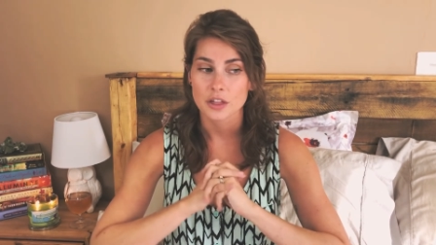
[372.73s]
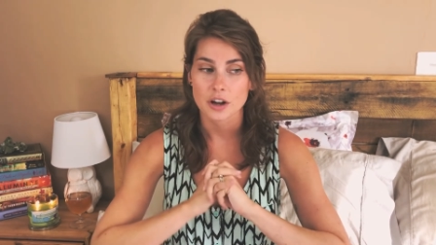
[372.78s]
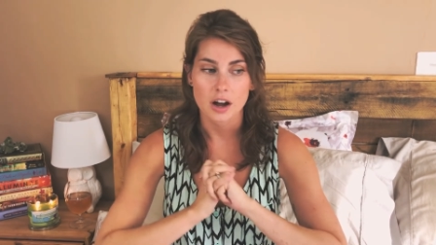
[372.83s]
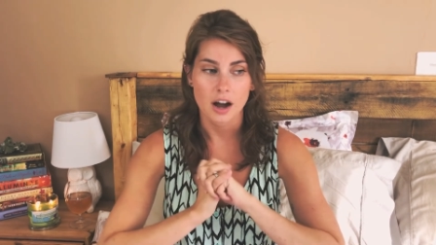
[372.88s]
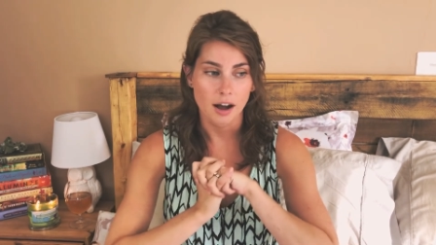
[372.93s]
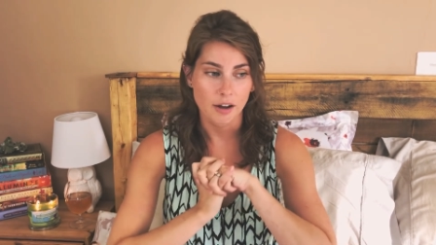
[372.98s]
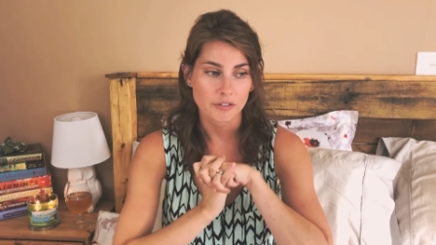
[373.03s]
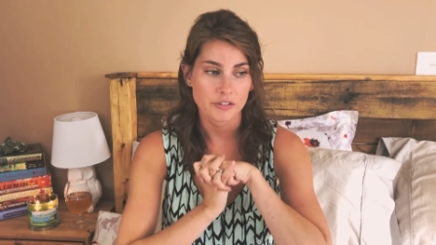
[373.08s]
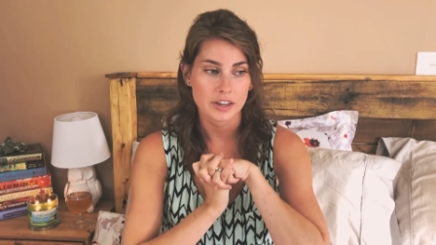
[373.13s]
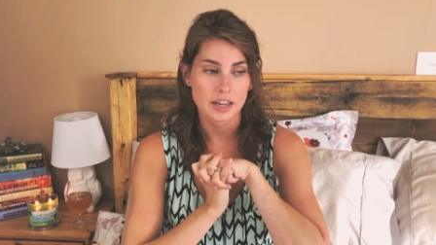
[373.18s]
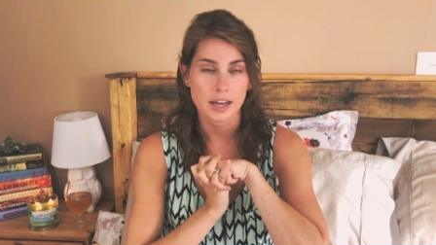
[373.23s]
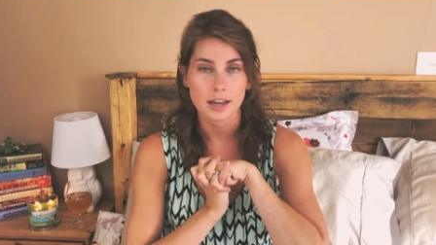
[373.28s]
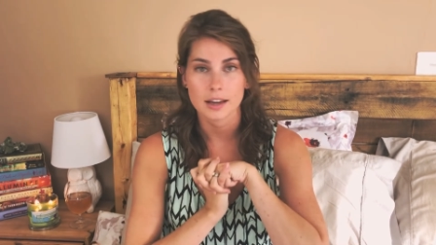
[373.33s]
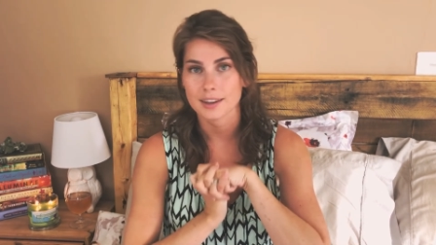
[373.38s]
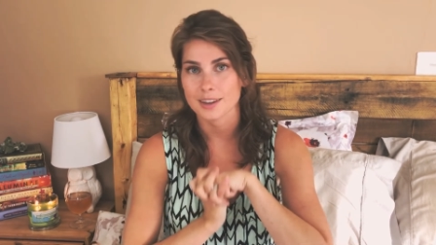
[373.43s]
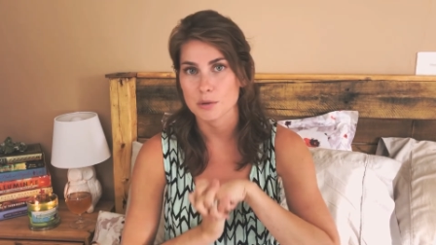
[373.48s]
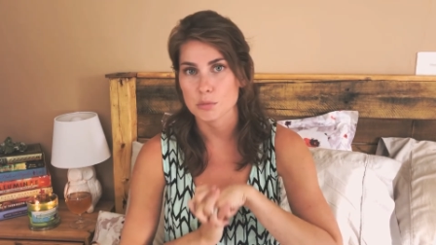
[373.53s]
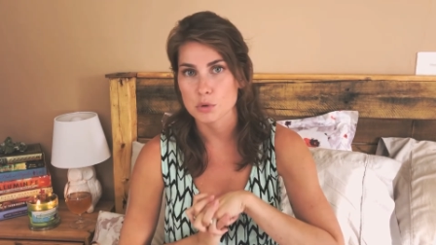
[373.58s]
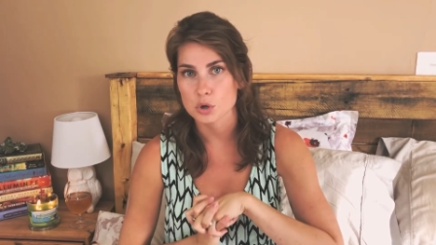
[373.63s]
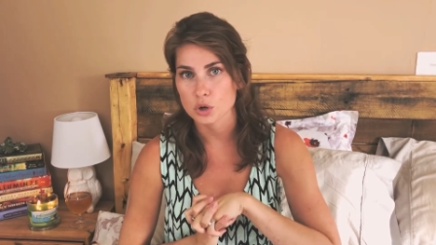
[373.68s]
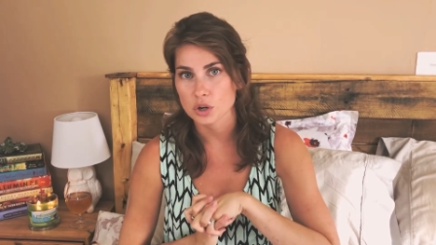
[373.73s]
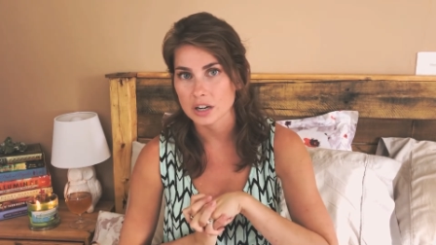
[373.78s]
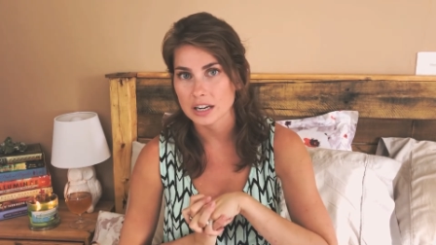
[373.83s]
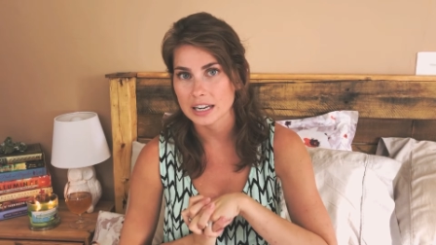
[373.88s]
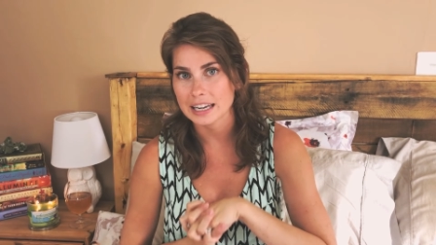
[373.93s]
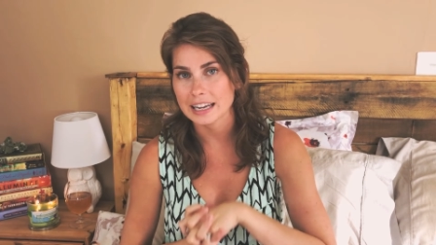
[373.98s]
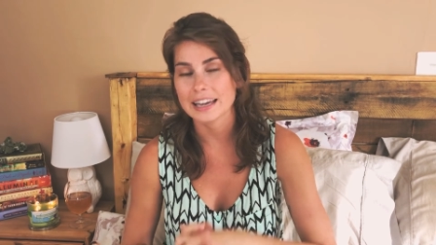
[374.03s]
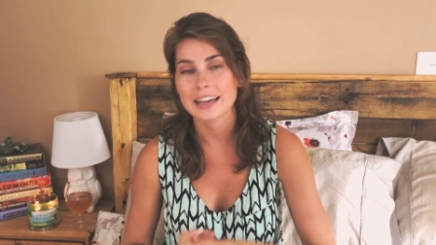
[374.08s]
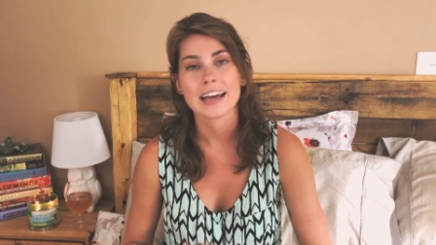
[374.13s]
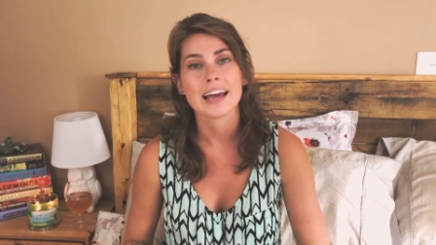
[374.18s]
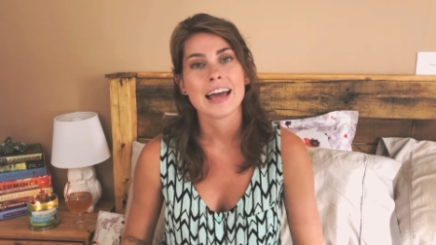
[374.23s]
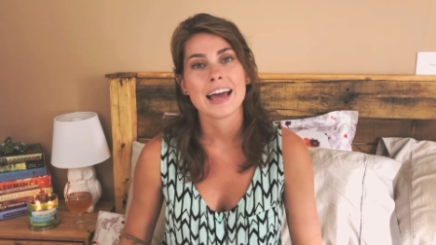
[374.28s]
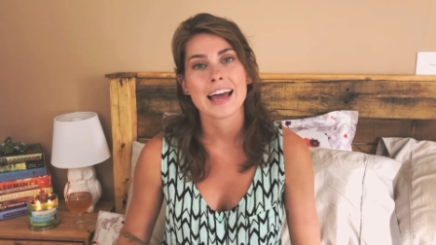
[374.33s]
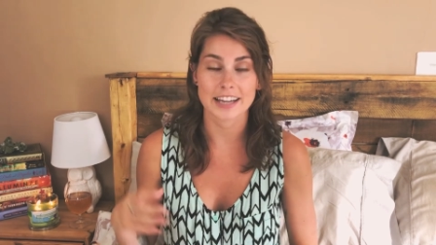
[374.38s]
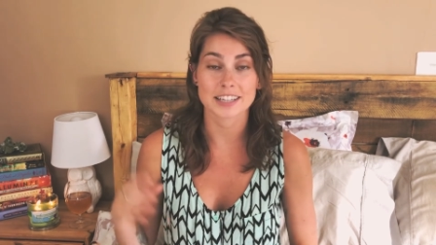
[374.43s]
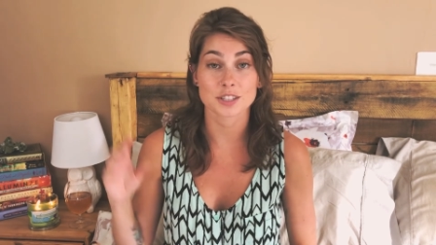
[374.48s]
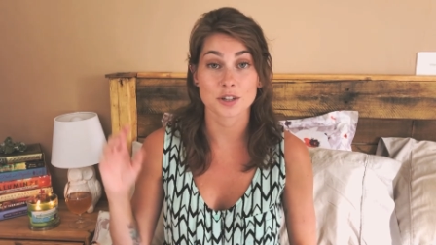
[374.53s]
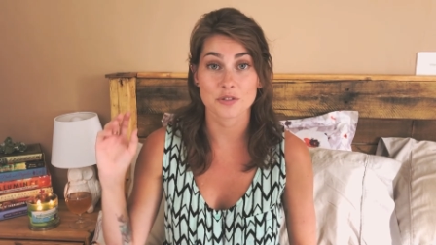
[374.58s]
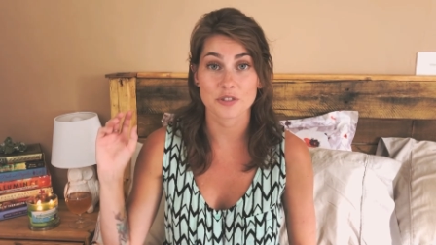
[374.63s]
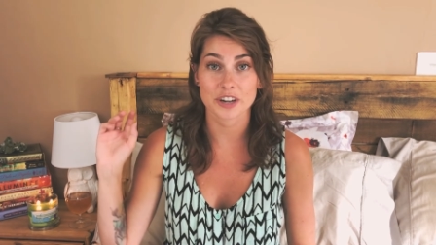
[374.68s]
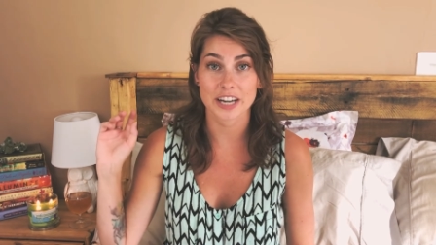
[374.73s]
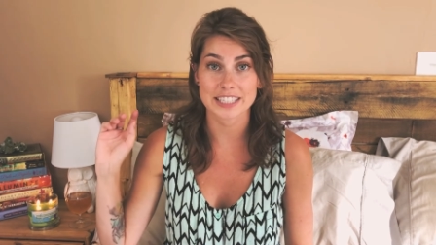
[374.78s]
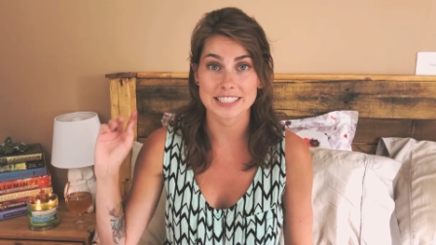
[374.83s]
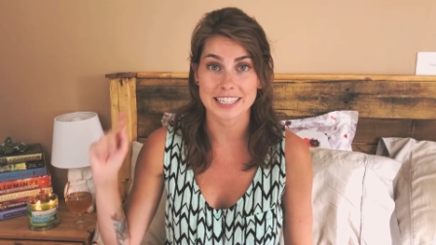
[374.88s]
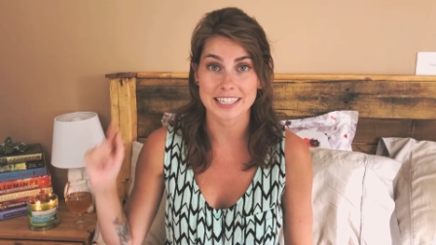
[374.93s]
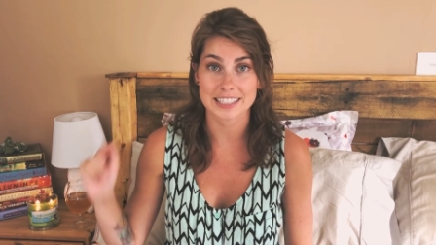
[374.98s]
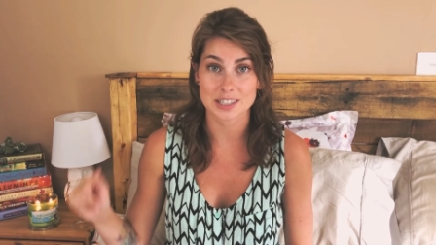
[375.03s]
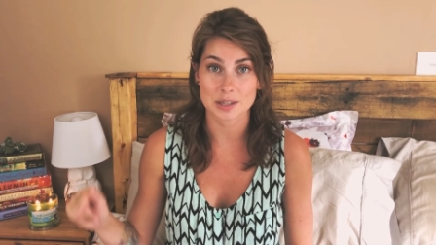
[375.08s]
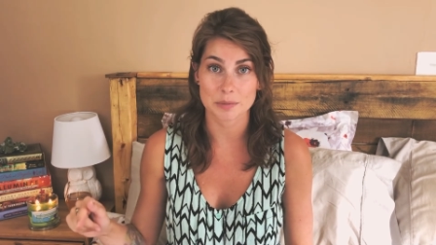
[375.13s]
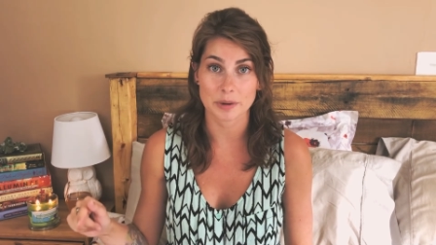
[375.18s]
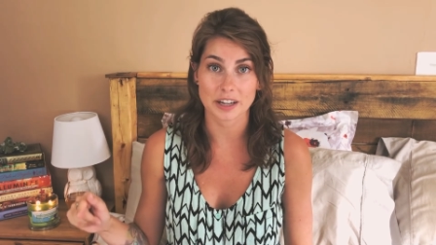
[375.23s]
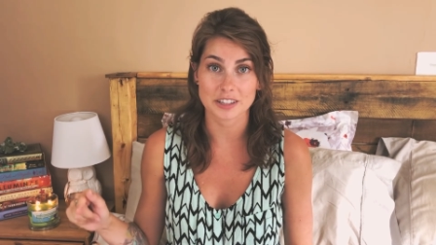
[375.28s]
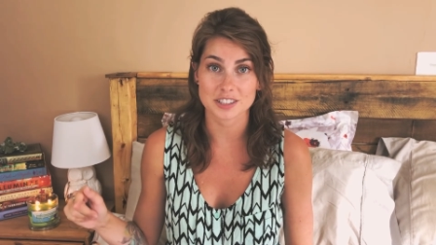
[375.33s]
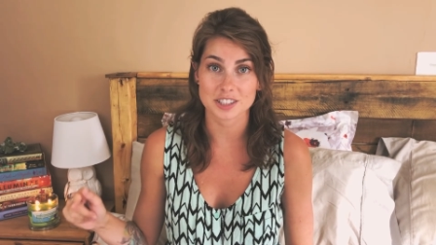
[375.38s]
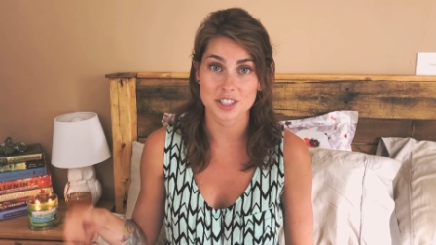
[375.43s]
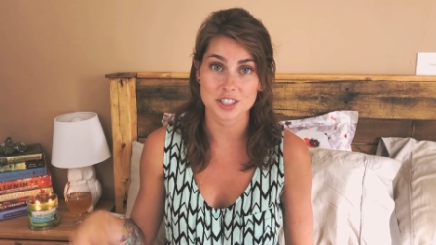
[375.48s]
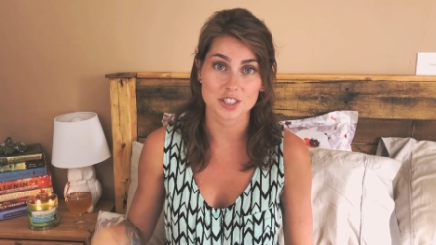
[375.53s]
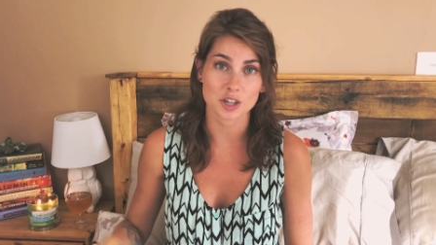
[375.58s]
the coffee community, and don't forget to hit the bell so